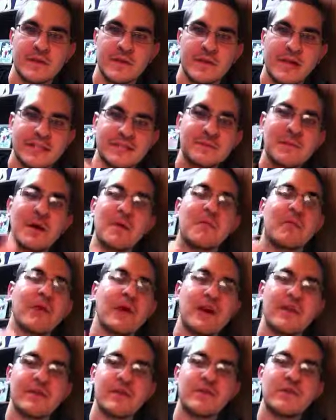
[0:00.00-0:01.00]
That's my
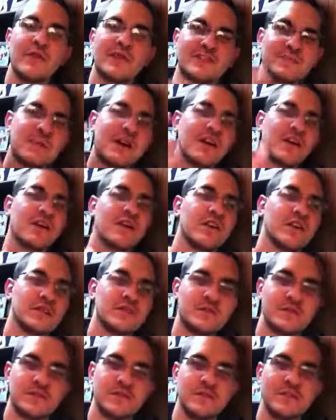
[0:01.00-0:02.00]
prayer to you. That's my
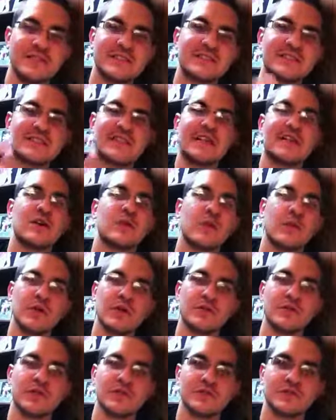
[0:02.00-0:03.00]
encouragement to you. This is LA Word
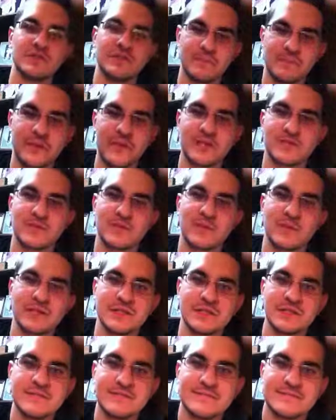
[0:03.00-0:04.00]
Devotional. Thanks for
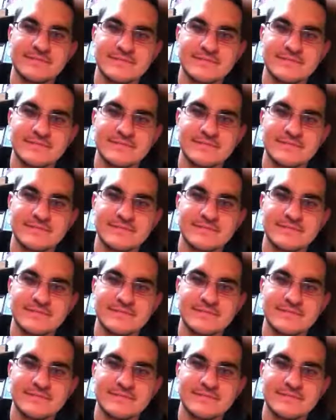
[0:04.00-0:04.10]
watching.